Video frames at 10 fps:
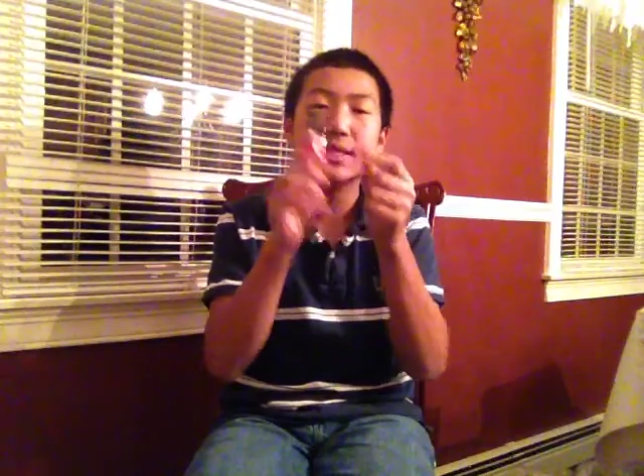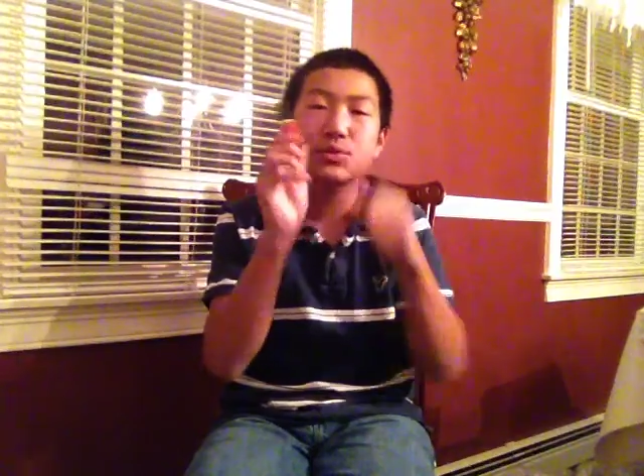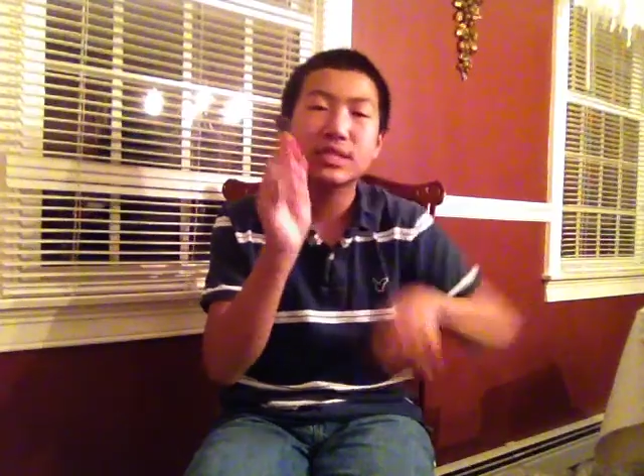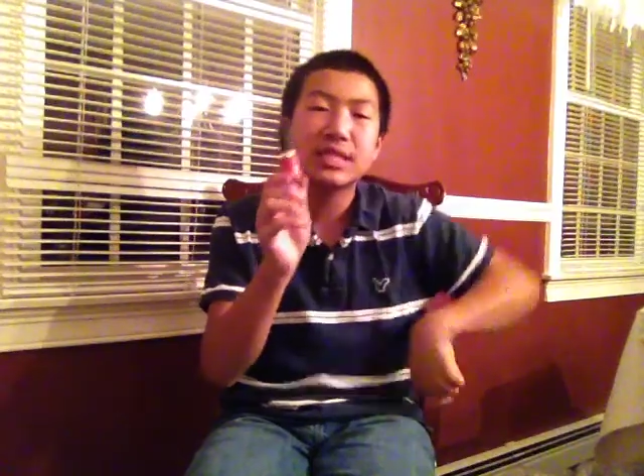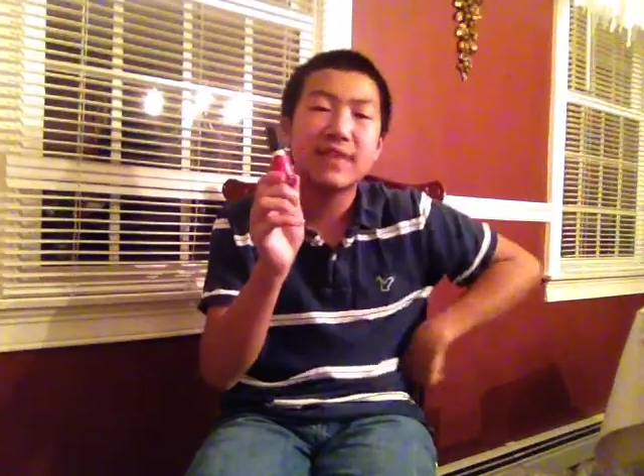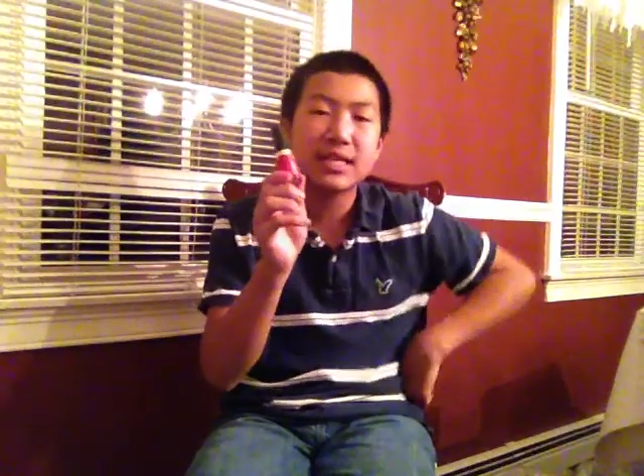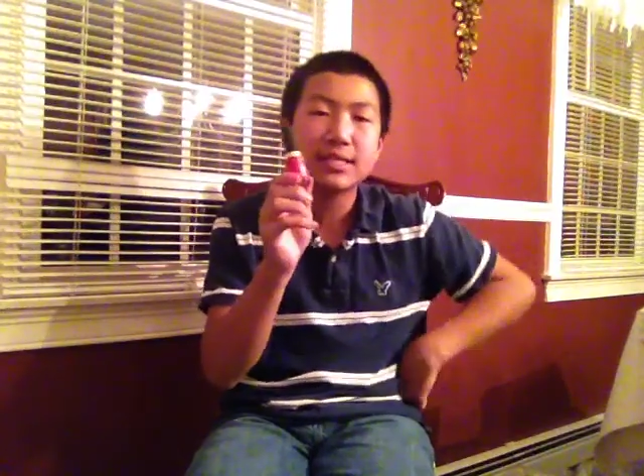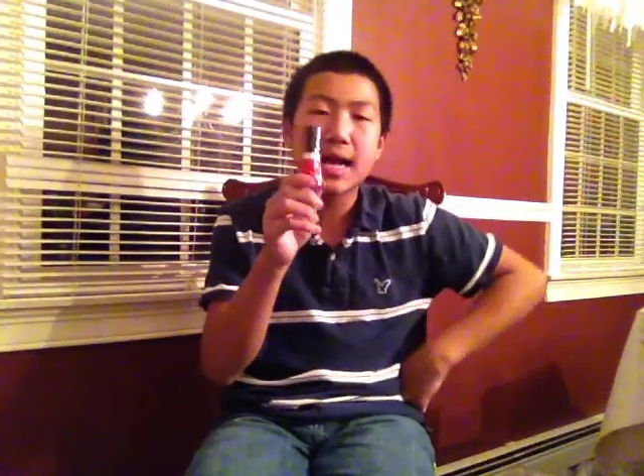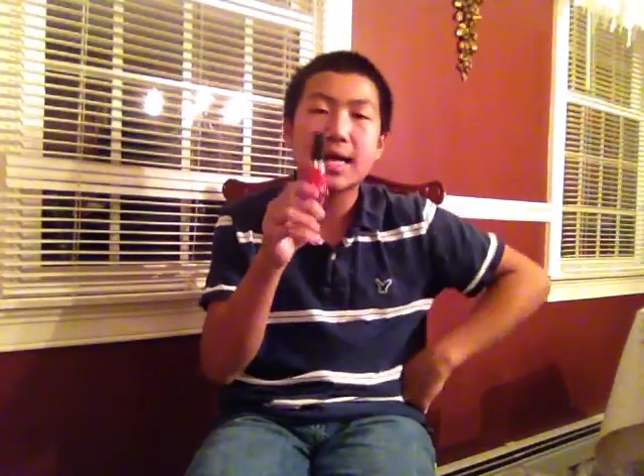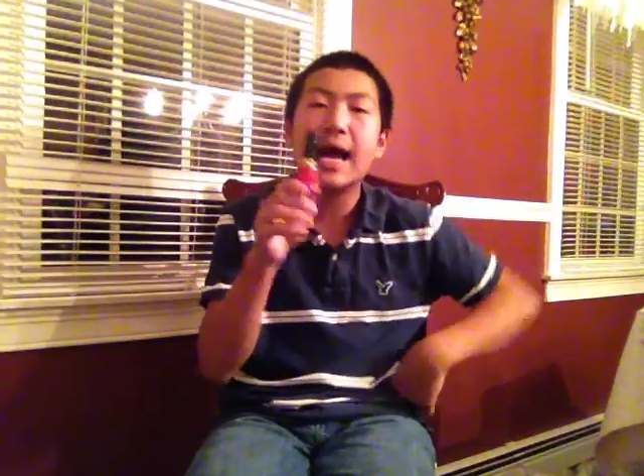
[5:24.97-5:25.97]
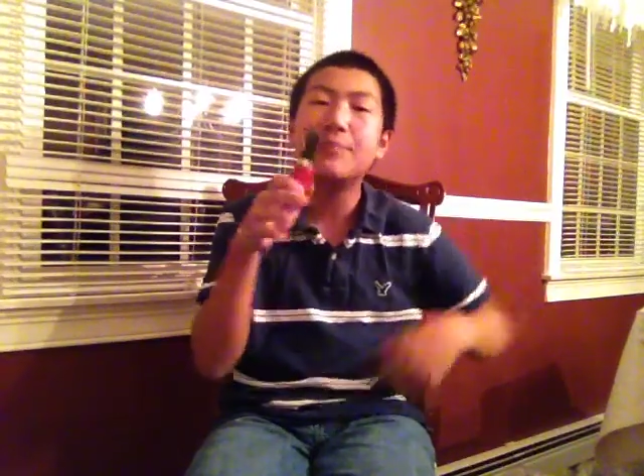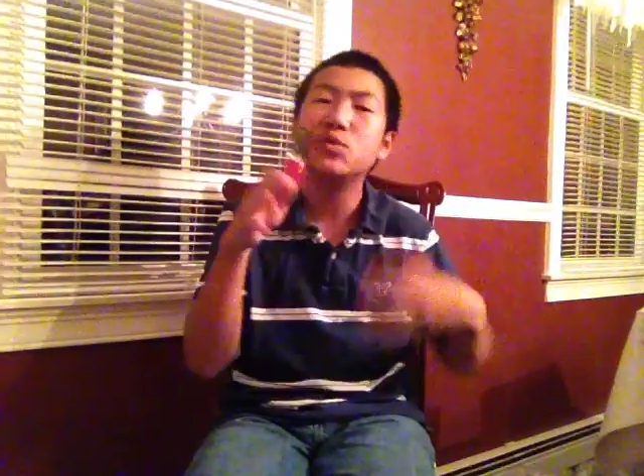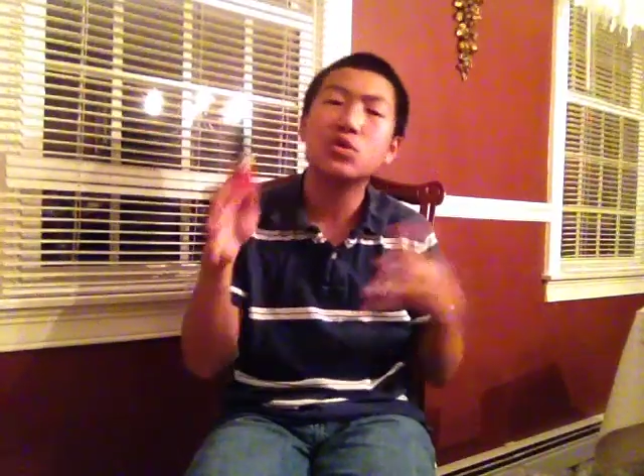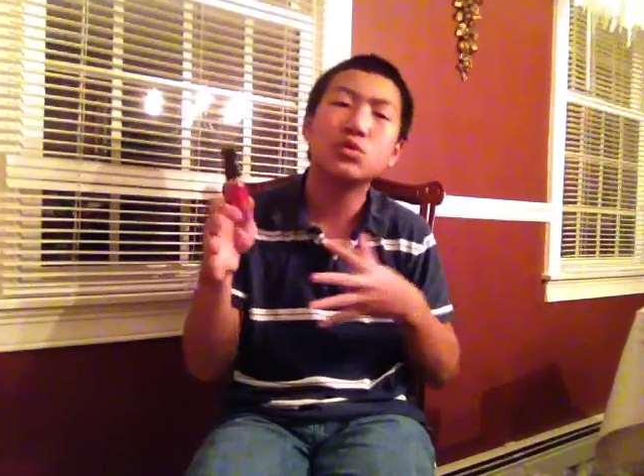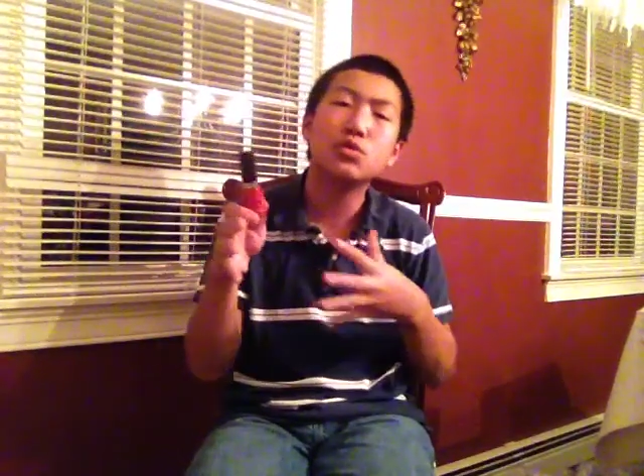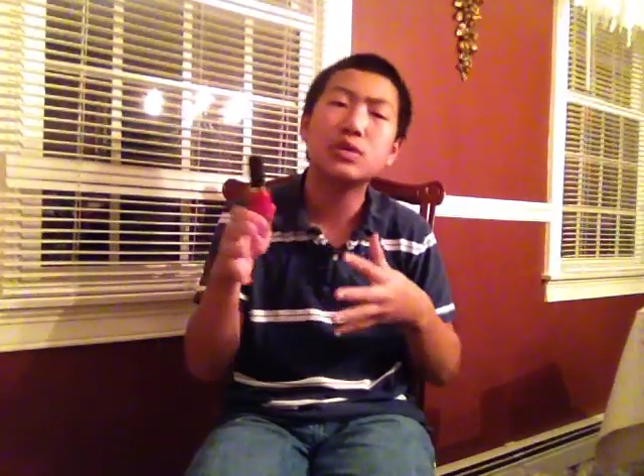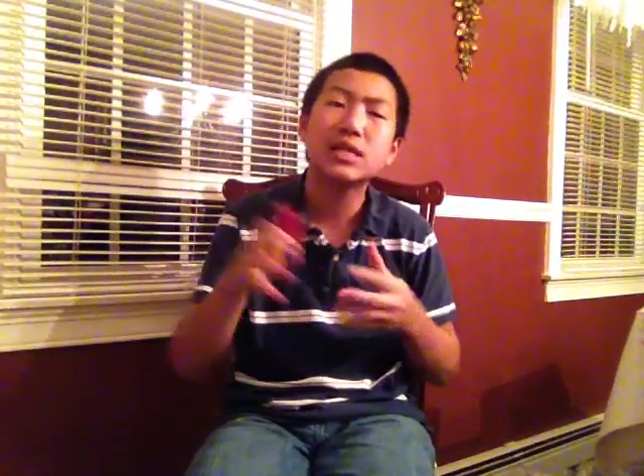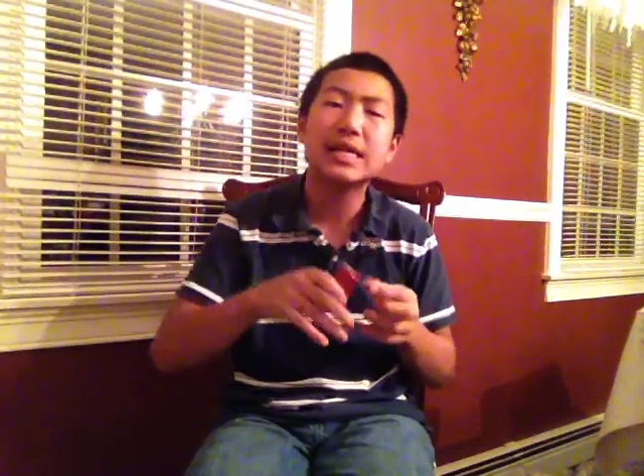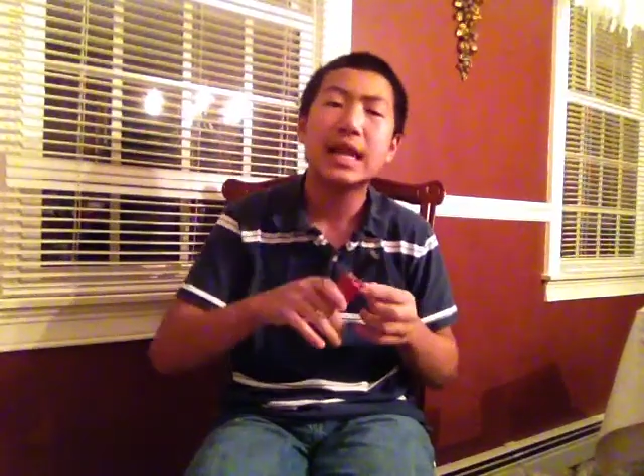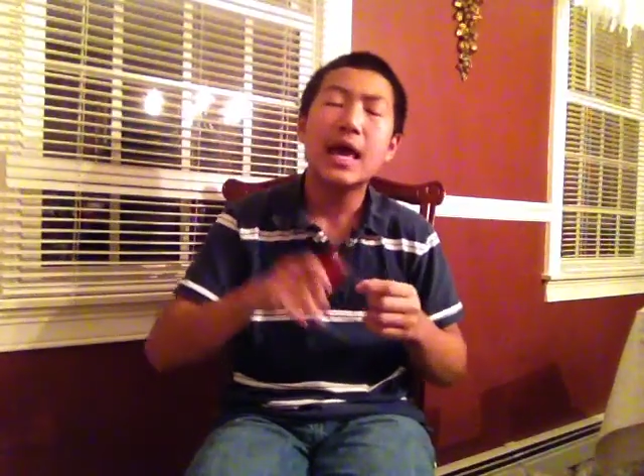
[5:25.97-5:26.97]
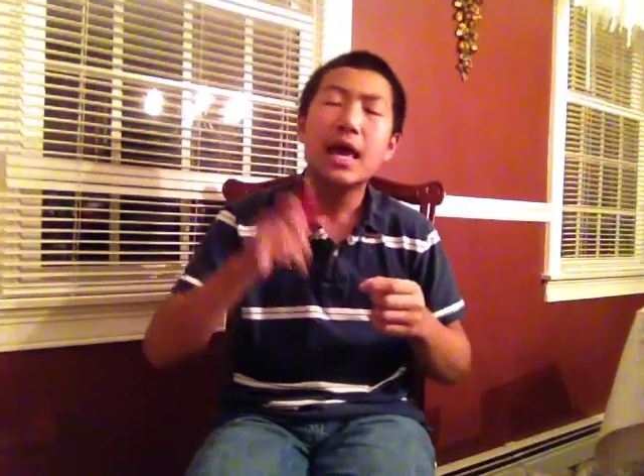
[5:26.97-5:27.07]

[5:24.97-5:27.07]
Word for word: to CVS.com. You can Google it.